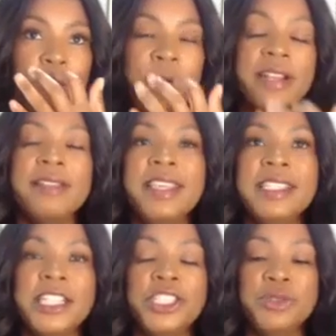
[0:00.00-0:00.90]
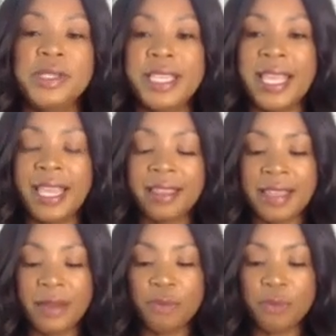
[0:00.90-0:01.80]
One of the things that you
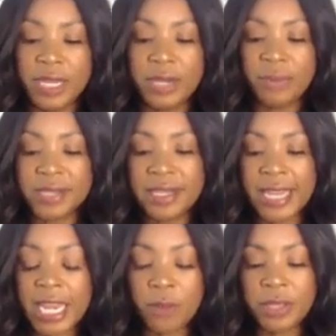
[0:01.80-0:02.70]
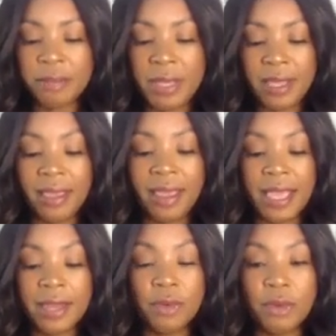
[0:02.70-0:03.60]
said that really resonated with
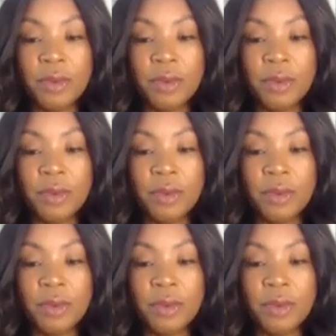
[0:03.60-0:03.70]
me,